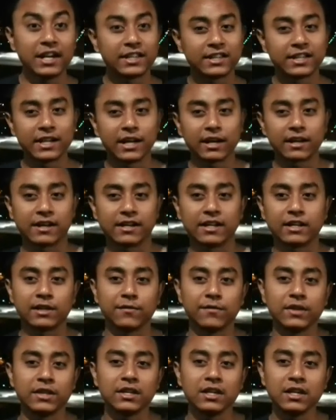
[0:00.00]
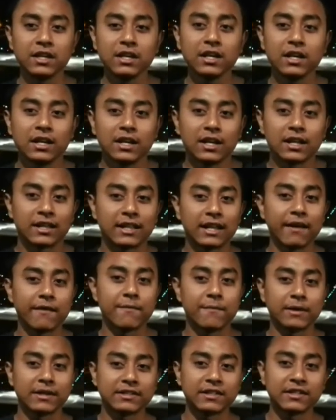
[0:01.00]
internet connectivity,
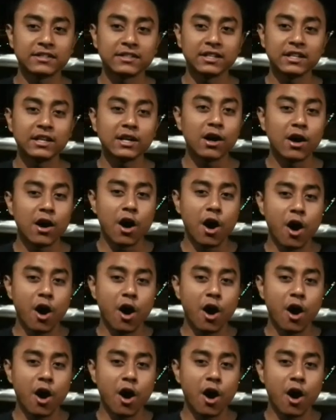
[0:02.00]
live messaging,